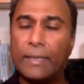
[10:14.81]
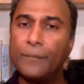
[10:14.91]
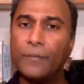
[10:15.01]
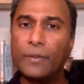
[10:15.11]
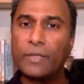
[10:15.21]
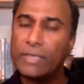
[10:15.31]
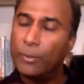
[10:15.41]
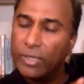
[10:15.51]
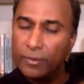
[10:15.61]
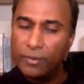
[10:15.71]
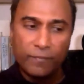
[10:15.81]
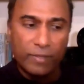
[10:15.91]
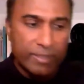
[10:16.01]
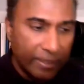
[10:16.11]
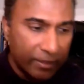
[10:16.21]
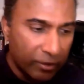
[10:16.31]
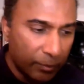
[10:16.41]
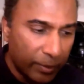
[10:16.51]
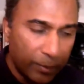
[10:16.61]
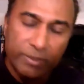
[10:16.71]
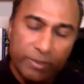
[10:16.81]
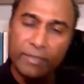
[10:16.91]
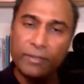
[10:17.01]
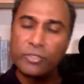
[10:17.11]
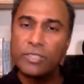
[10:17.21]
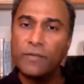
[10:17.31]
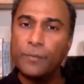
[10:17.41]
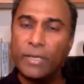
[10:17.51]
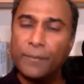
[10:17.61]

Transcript: I want to give the technical people technical stuff,